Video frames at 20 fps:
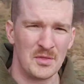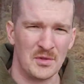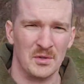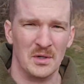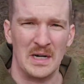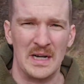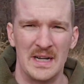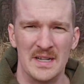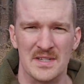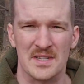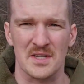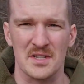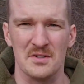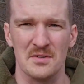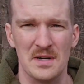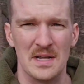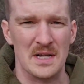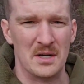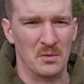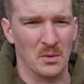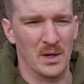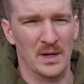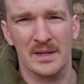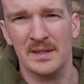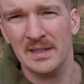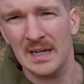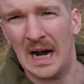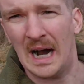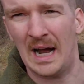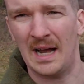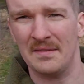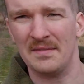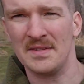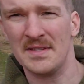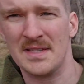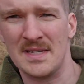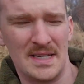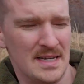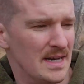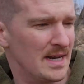3 is a unique one. I
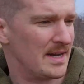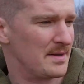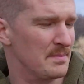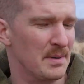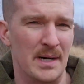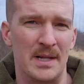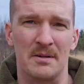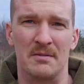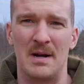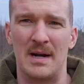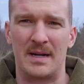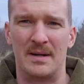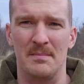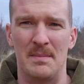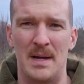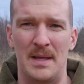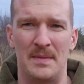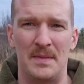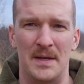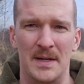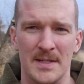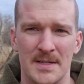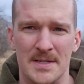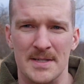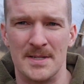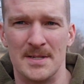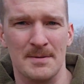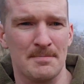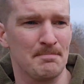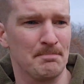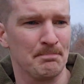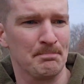haven't seen anybody recommend this,